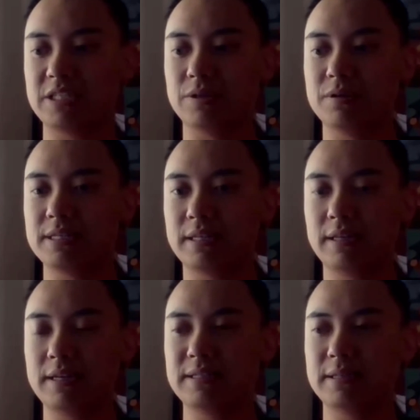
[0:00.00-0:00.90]
of stories, I
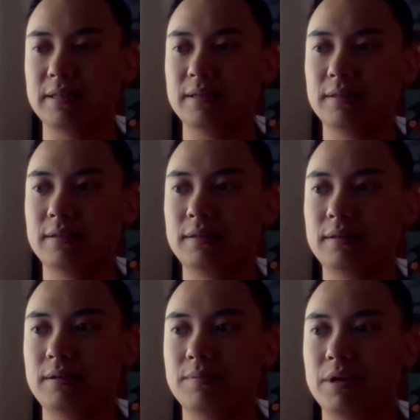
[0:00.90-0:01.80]
think it
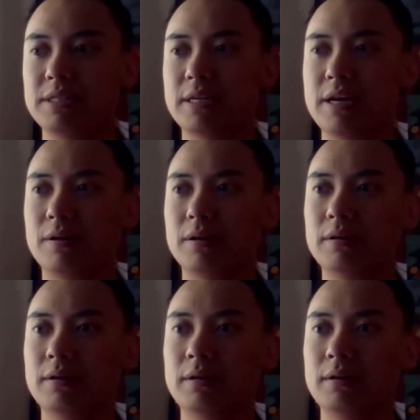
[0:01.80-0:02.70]
brings another
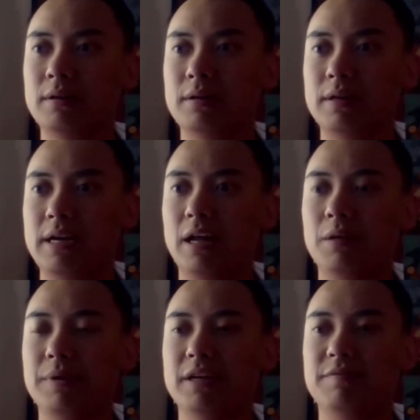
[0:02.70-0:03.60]

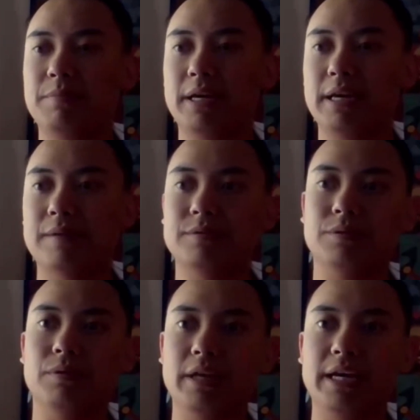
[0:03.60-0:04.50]
element of being able to
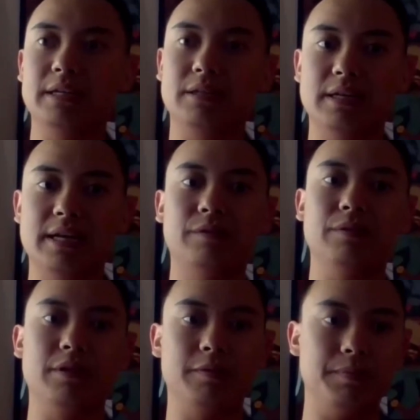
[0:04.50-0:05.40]
relate and connect
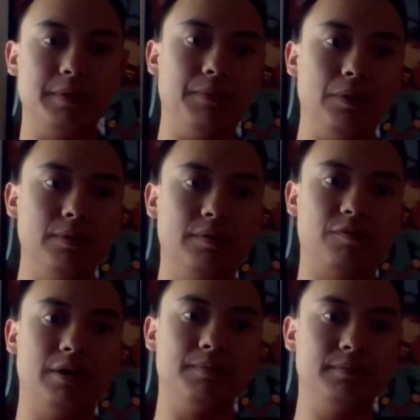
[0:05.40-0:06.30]
with other people
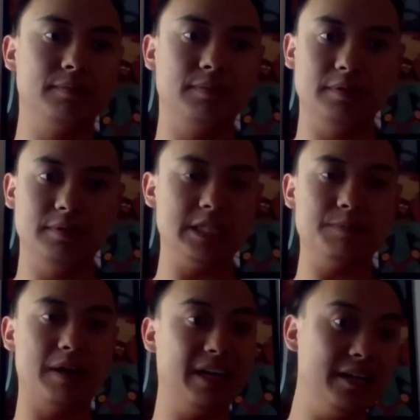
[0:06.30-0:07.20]
from just
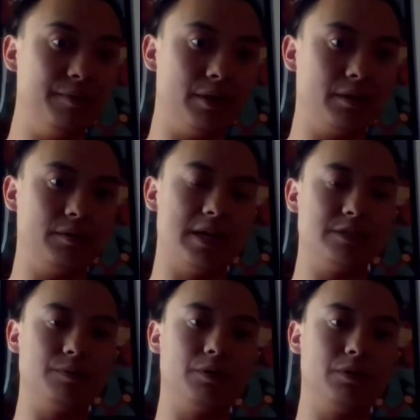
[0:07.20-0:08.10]
about anywhere across
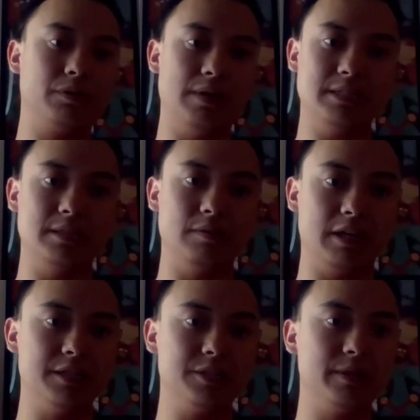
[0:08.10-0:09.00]
the world, across the
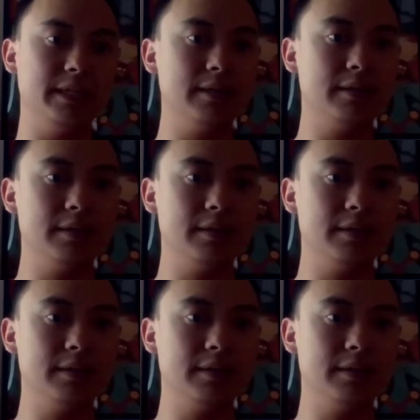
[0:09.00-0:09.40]
country,